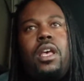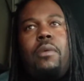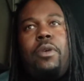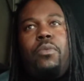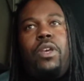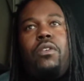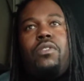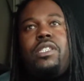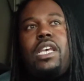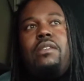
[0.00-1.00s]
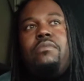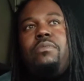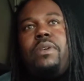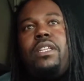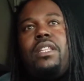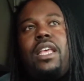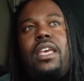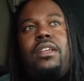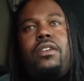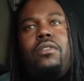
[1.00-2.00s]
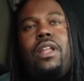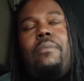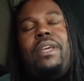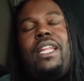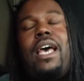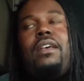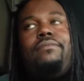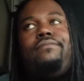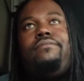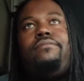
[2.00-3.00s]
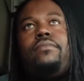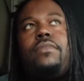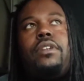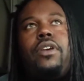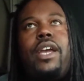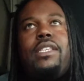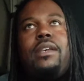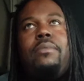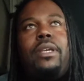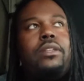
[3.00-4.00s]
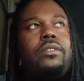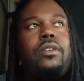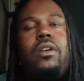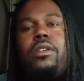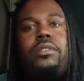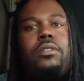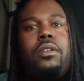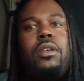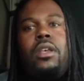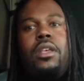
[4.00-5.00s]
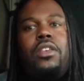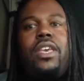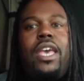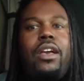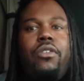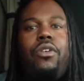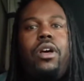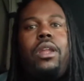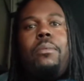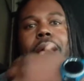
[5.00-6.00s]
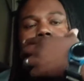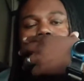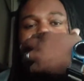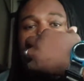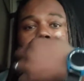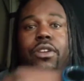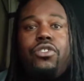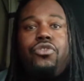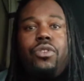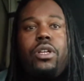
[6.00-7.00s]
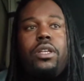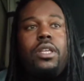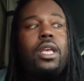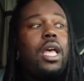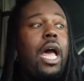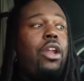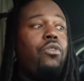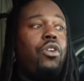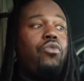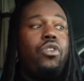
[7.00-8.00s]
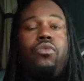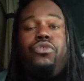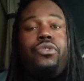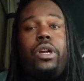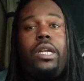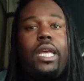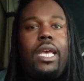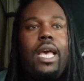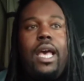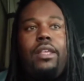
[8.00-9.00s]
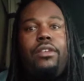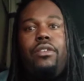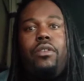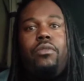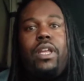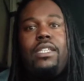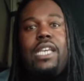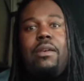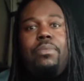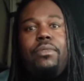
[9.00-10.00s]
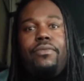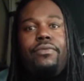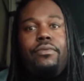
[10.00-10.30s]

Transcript: I mean, we go the same speed that they can go. I mean, not crazy. I mean, as cars, you can't go to 100 miles an hour in a truck. I don't know no truck that got, you know, that type of